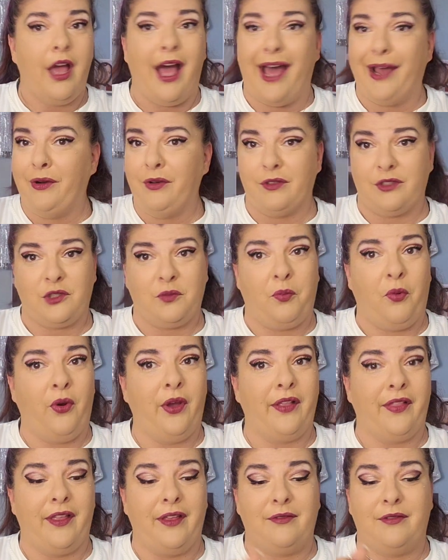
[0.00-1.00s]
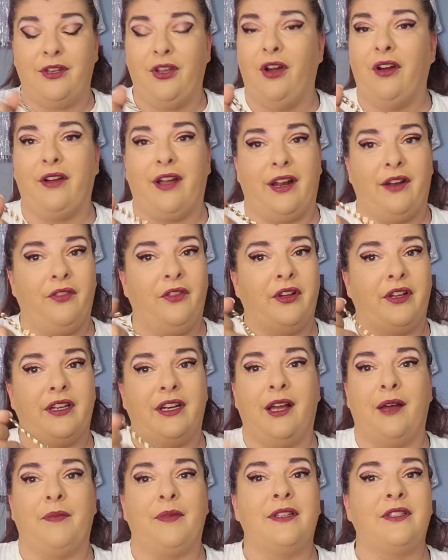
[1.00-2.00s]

I don't spoil it. Y'all got to look it up.